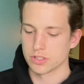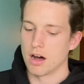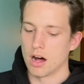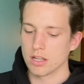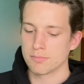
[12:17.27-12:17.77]

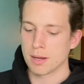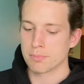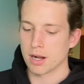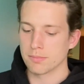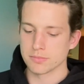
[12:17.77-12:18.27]
All of my
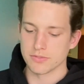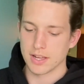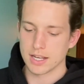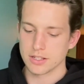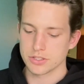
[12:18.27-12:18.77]
problems
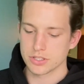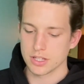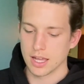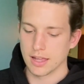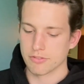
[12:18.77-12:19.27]
vanish,
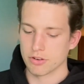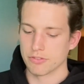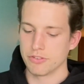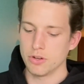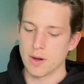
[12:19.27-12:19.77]
and for a
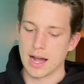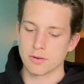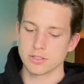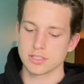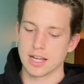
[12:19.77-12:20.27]
few hours,